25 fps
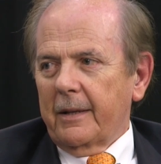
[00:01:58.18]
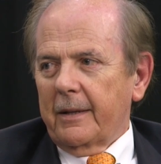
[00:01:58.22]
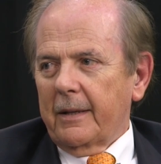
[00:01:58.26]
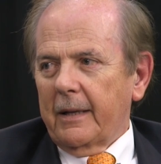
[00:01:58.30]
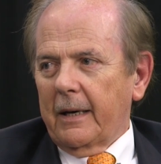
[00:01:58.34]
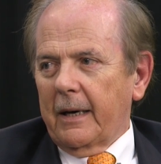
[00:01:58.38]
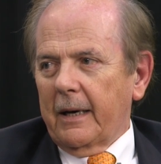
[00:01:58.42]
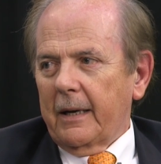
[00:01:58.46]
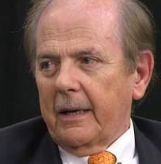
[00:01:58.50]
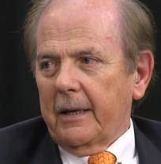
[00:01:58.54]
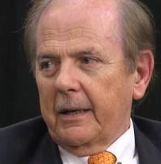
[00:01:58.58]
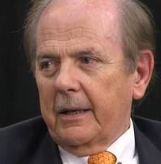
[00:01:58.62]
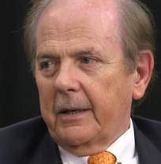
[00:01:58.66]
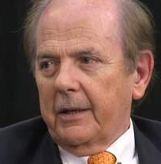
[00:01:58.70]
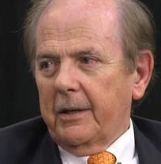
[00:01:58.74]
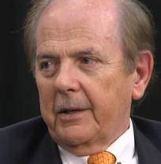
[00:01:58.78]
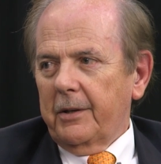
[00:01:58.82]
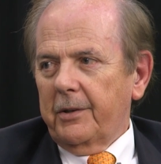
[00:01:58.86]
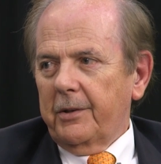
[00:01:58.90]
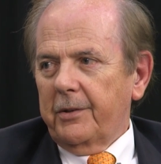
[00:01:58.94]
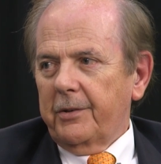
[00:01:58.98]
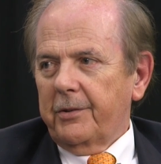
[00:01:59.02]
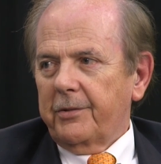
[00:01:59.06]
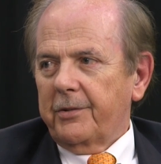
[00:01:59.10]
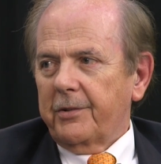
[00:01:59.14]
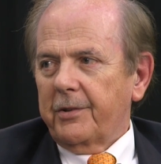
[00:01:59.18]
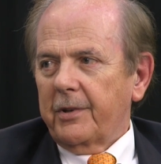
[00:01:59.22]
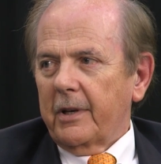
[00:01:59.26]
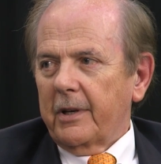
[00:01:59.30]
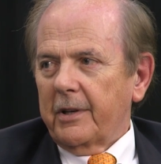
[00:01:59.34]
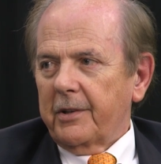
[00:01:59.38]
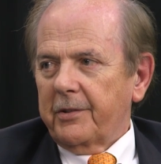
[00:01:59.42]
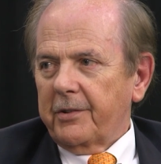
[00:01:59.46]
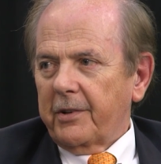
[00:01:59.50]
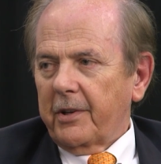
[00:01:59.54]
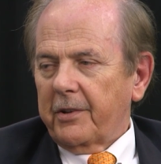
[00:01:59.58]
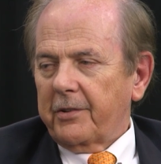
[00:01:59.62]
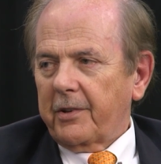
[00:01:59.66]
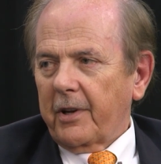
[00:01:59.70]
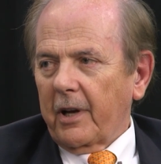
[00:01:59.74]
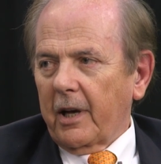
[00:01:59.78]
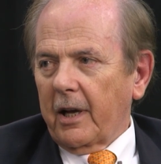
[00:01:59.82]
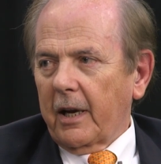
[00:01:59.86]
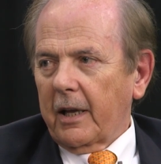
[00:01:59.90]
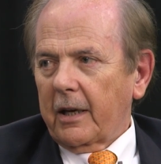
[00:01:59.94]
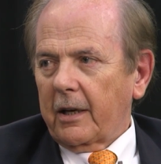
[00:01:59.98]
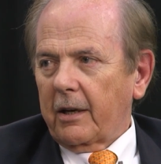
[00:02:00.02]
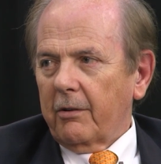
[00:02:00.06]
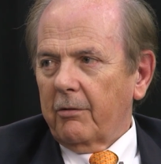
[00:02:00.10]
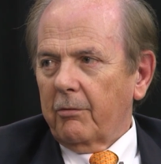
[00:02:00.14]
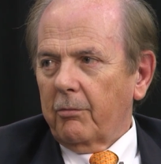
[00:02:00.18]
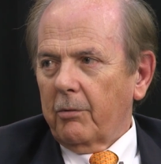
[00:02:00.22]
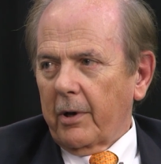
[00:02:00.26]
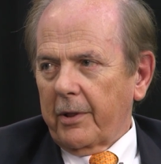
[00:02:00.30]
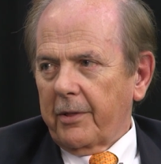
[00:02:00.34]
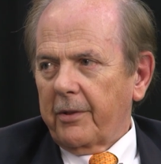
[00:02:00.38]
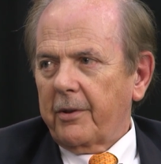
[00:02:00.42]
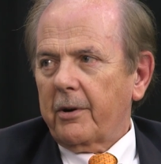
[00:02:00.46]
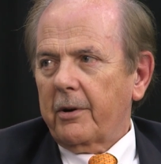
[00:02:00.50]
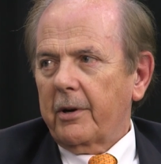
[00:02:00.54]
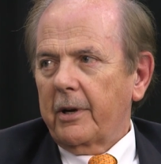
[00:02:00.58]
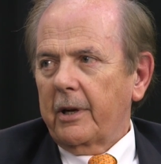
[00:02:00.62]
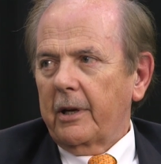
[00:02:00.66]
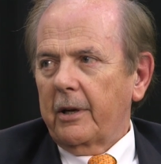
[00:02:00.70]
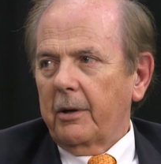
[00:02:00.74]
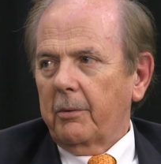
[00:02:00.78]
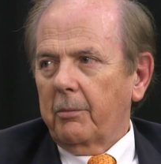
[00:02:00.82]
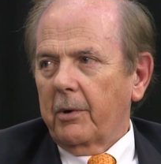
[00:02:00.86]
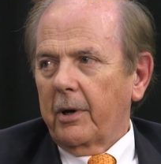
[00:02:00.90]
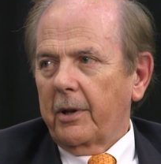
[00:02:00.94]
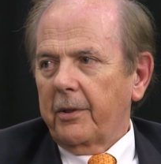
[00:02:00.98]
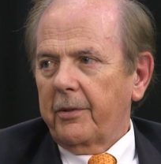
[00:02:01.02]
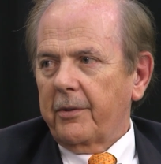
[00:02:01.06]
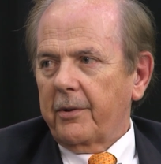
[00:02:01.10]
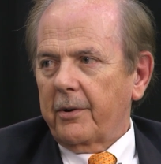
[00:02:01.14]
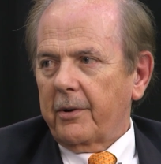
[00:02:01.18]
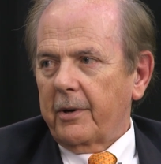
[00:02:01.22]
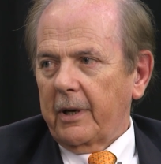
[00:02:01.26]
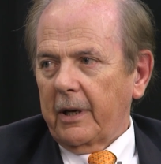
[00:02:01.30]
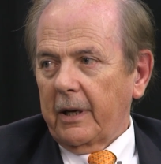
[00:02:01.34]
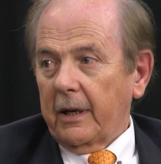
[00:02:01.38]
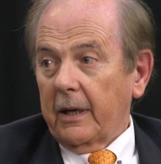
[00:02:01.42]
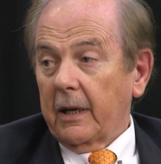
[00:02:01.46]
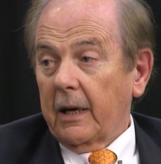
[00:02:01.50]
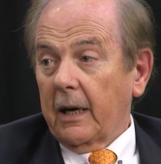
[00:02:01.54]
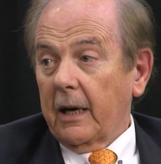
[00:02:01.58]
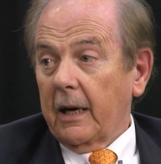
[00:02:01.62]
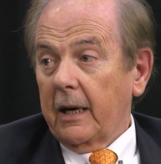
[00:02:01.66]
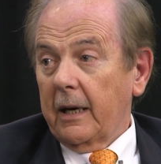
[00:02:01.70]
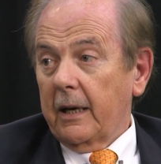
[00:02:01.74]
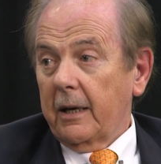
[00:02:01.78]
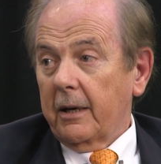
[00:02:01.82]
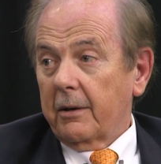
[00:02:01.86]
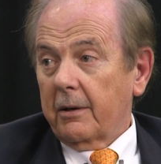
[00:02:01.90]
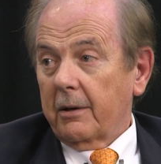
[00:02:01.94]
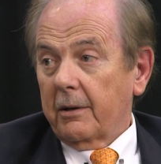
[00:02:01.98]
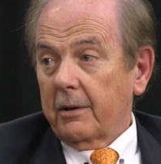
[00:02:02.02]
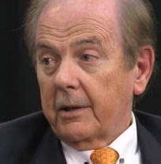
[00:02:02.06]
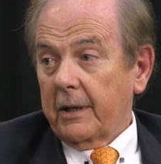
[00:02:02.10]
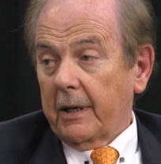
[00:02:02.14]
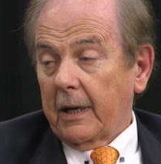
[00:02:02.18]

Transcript: that is a systolic of 130 to 139 or a